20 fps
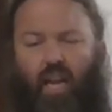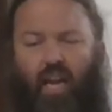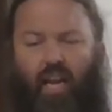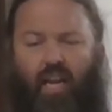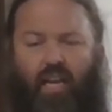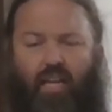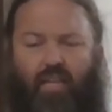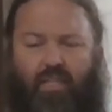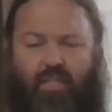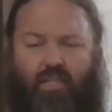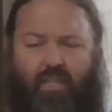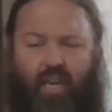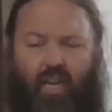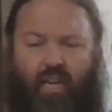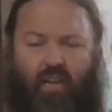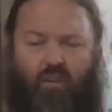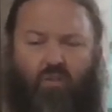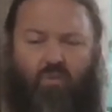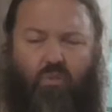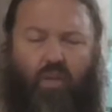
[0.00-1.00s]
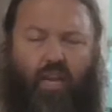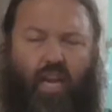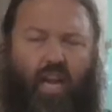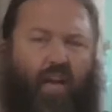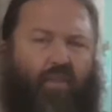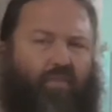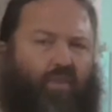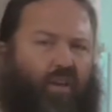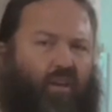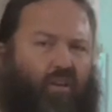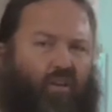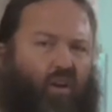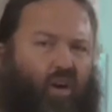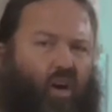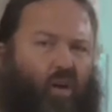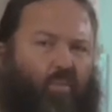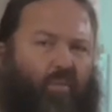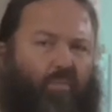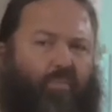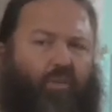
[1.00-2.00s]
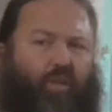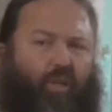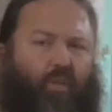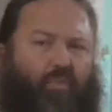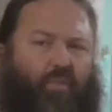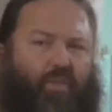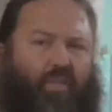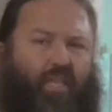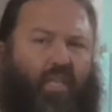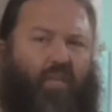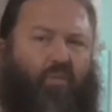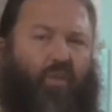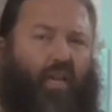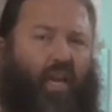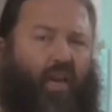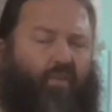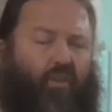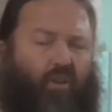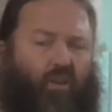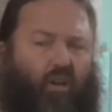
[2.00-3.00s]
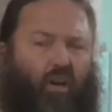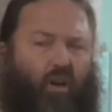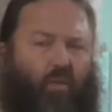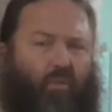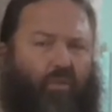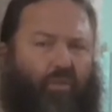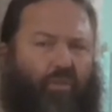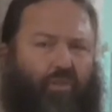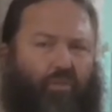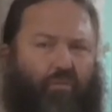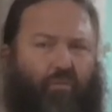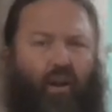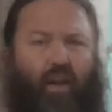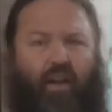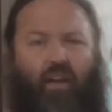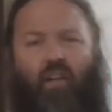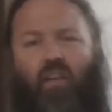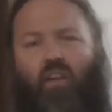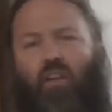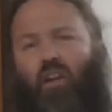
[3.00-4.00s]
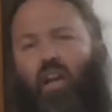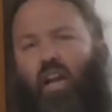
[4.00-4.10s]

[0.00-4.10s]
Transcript: and say, look, we have a common purpose here, we have a common threat,